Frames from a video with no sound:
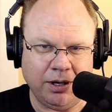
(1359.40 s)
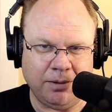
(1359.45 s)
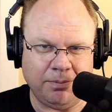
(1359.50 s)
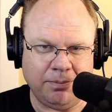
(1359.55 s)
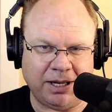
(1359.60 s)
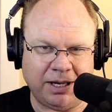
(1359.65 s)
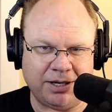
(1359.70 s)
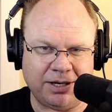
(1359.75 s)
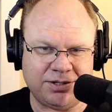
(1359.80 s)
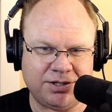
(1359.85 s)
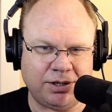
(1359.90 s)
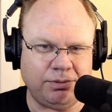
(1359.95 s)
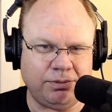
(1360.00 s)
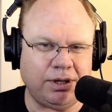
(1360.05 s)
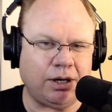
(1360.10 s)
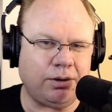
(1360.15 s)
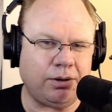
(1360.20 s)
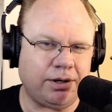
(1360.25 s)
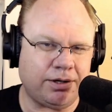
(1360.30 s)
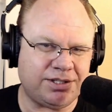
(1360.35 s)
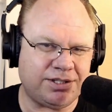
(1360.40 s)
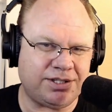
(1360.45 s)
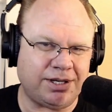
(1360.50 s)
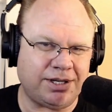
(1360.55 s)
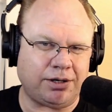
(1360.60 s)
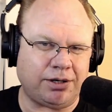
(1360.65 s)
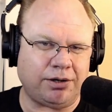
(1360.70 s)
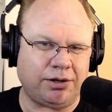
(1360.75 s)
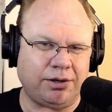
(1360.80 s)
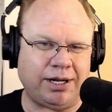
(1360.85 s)
because you notice that
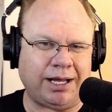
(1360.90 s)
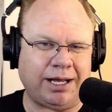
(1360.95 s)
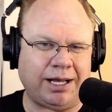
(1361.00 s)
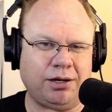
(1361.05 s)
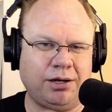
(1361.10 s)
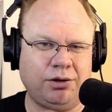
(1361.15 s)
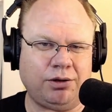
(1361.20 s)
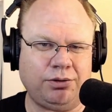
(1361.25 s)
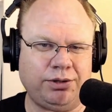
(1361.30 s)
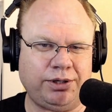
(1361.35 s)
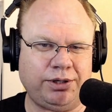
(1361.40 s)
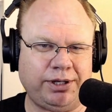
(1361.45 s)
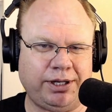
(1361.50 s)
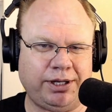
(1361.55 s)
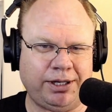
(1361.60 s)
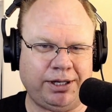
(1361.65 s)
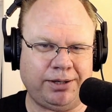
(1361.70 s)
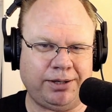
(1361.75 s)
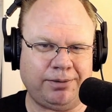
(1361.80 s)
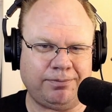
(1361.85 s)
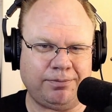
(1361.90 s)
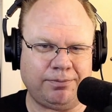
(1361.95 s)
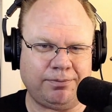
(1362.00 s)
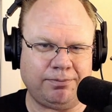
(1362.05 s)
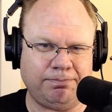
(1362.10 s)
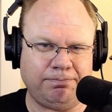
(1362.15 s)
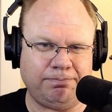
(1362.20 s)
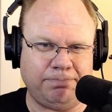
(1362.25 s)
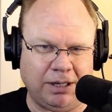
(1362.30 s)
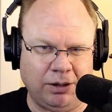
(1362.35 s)
there are not only
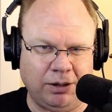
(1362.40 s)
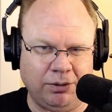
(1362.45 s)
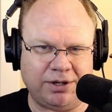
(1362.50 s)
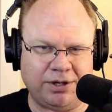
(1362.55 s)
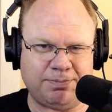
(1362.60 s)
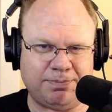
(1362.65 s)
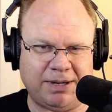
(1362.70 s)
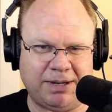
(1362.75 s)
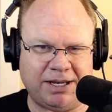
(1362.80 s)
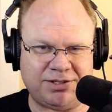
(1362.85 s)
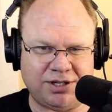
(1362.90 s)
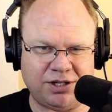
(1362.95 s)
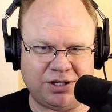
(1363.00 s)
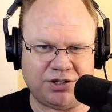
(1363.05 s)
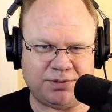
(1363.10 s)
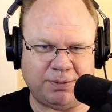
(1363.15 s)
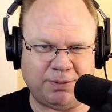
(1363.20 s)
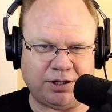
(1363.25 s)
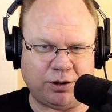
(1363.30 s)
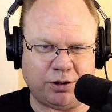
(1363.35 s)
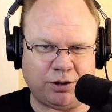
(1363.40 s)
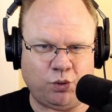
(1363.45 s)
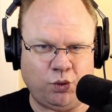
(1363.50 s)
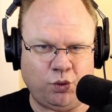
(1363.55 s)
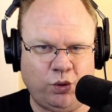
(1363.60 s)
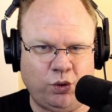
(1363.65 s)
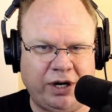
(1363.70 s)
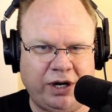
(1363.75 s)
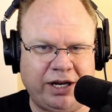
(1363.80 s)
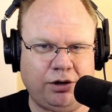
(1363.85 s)
bogus messages, but they're
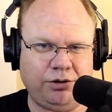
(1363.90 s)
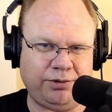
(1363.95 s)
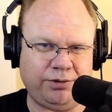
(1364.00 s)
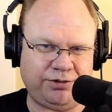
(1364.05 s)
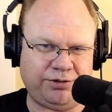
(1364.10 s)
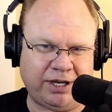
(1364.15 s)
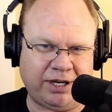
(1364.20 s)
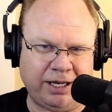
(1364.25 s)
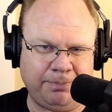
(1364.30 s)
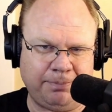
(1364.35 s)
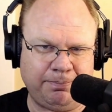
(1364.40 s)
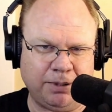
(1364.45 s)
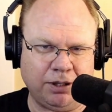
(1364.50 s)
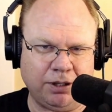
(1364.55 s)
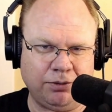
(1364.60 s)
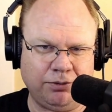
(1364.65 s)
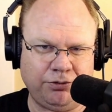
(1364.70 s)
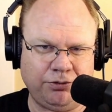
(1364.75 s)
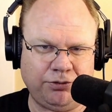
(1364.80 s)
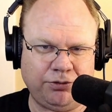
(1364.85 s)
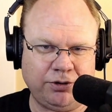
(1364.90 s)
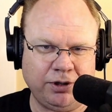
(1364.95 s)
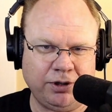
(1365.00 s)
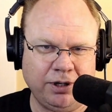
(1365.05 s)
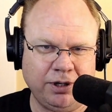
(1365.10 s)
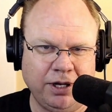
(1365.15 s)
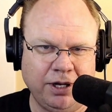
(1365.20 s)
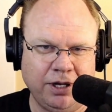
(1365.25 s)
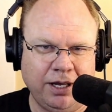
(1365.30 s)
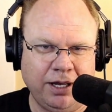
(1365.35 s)
riddled with typos,
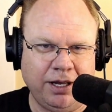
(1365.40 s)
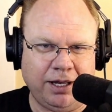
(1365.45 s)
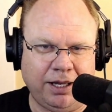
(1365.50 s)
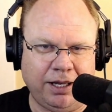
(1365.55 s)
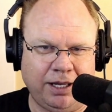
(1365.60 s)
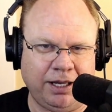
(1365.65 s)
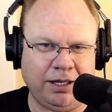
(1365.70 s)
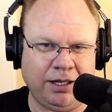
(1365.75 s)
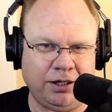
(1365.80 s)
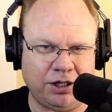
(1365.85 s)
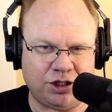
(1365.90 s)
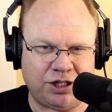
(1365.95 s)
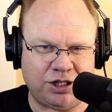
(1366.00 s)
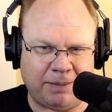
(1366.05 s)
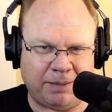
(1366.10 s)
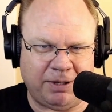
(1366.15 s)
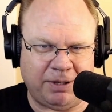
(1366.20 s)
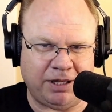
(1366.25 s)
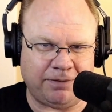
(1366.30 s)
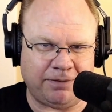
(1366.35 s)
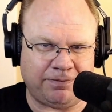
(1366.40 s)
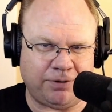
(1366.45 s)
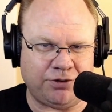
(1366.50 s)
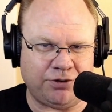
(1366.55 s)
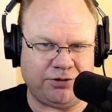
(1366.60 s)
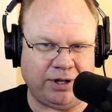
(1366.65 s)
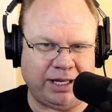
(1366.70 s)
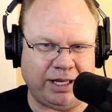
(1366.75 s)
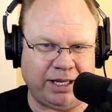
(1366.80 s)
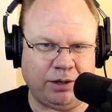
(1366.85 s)
mm-hmm. English not being the first
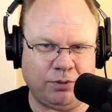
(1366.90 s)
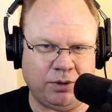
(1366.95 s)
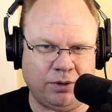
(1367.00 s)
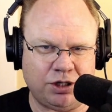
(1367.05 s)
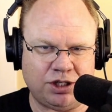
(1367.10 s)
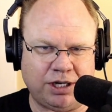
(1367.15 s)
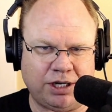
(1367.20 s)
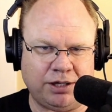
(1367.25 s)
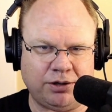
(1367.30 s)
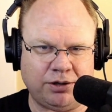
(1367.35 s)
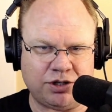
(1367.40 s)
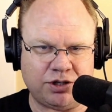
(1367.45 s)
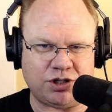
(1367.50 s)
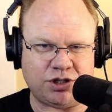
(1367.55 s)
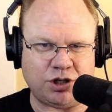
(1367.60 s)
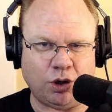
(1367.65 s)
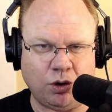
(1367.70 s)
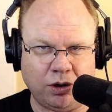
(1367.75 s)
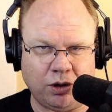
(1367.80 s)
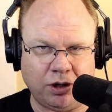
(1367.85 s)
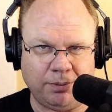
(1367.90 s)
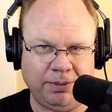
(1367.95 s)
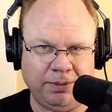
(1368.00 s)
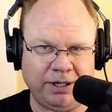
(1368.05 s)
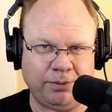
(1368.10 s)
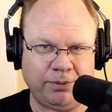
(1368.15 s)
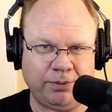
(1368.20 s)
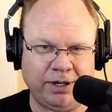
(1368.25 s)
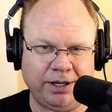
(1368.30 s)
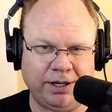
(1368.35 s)
language, and they're just horribly
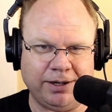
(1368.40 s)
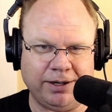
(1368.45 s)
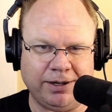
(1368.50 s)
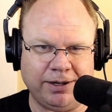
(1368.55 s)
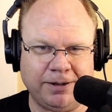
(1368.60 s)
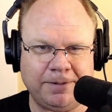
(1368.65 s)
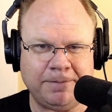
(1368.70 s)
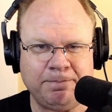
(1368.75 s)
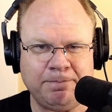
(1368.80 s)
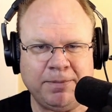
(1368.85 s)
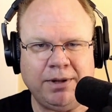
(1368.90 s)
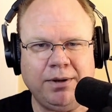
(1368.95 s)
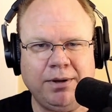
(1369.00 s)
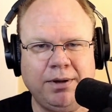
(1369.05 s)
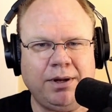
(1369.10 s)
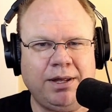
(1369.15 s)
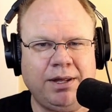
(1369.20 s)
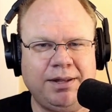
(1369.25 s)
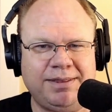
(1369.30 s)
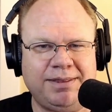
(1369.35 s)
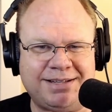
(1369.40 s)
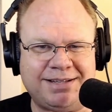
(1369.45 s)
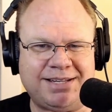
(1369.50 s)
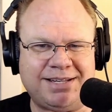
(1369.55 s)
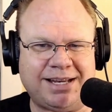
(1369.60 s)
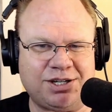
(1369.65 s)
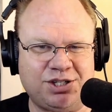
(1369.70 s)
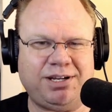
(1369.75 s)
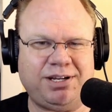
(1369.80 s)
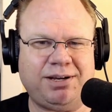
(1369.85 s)
written. That's
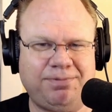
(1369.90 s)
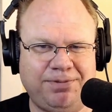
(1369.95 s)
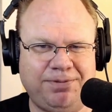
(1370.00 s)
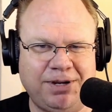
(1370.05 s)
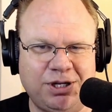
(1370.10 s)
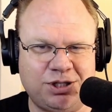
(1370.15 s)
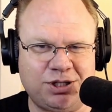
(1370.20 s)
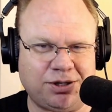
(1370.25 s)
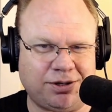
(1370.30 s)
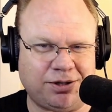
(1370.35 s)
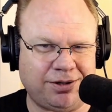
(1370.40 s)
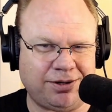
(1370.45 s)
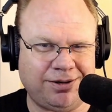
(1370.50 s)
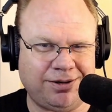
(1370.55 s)
actually a feature.